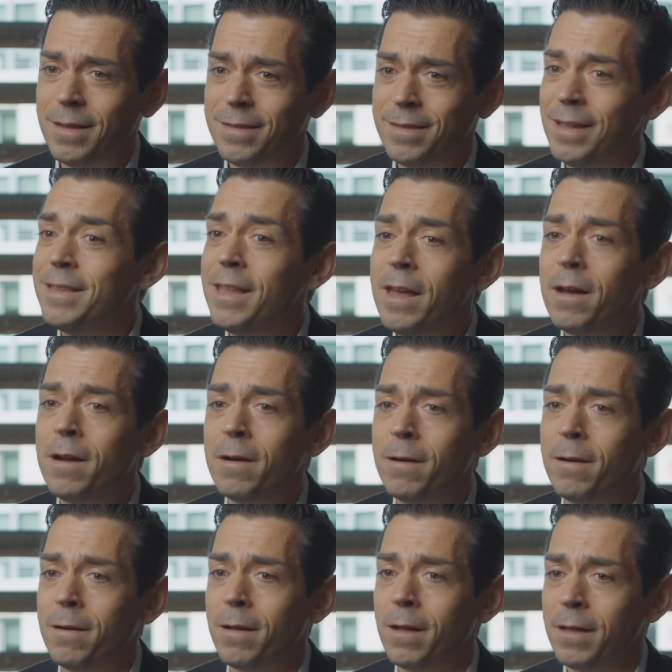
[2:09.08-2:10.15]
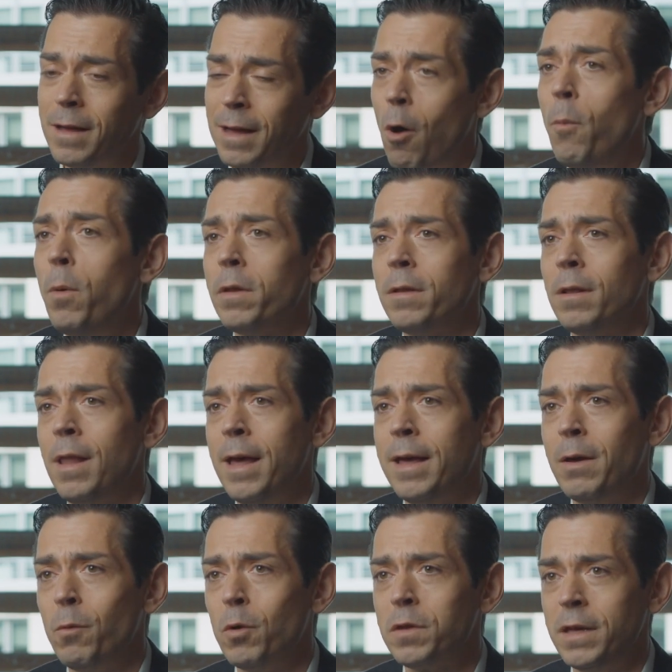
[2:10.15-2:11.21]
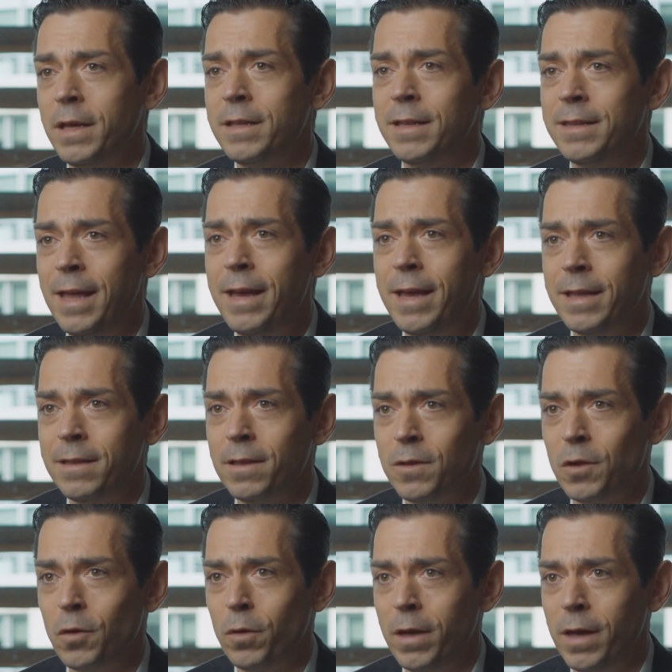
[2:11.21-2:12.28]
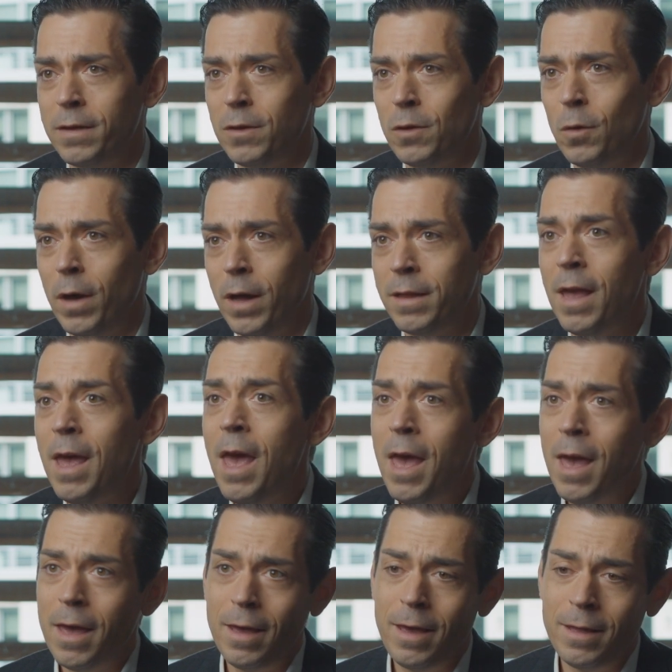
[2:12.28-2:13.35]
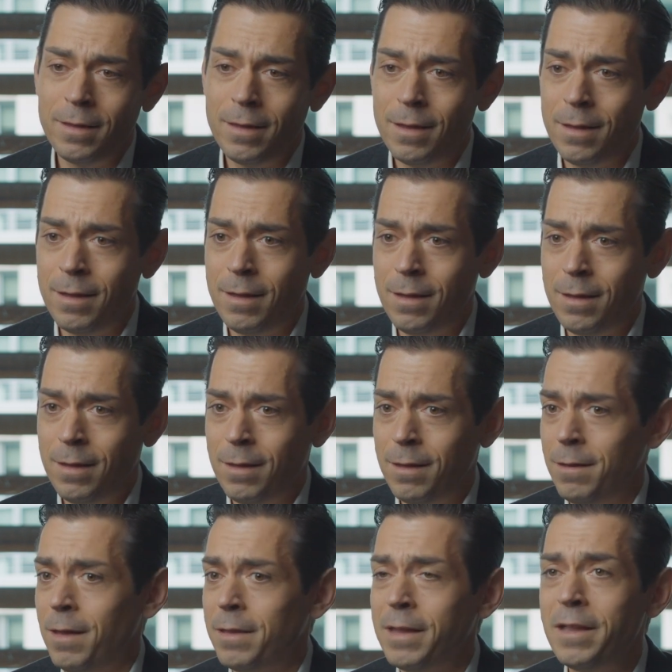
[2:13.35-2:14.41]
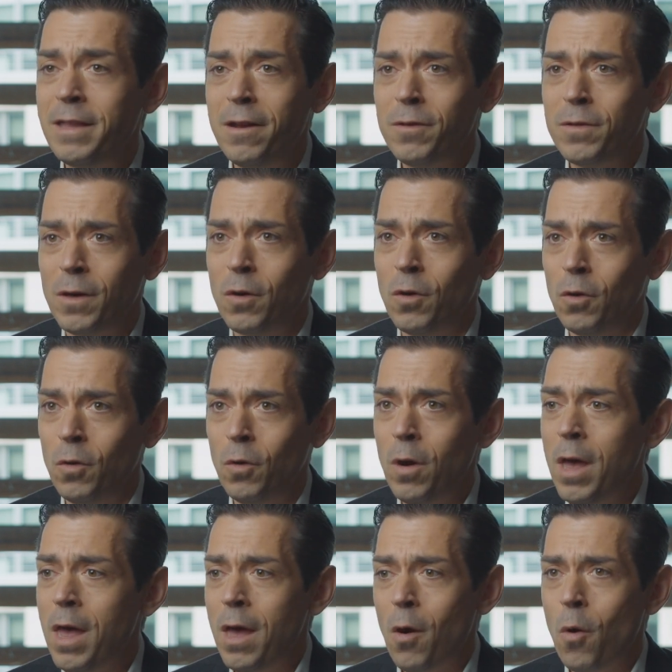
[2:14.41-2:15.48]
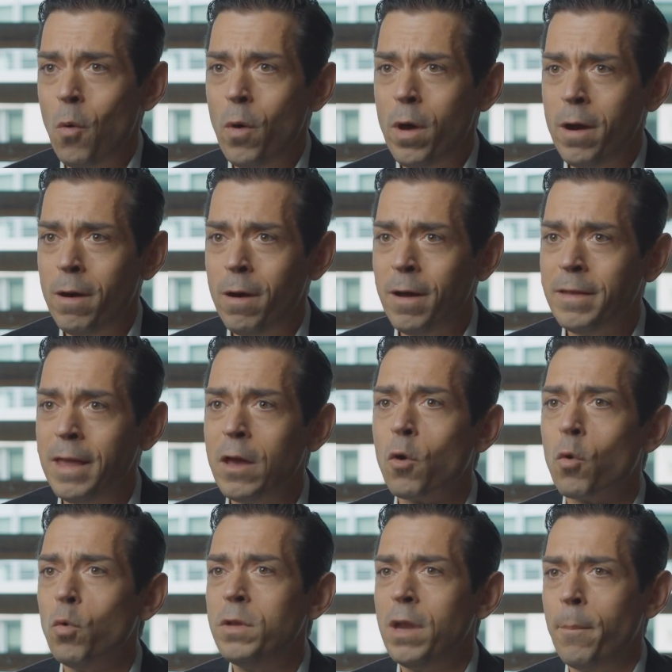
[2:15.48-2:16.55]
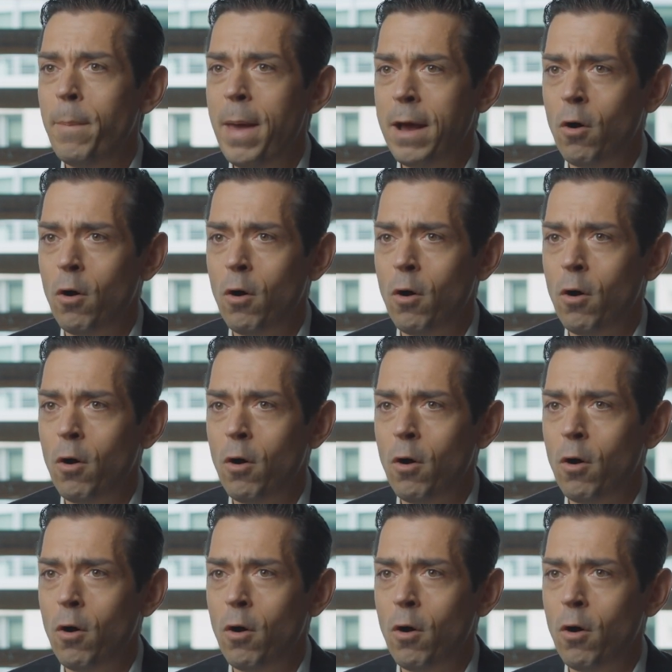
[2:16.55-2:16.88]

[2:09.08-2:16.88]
that they are common like was in the tech industry as you had in 10 years ago, where they grew their back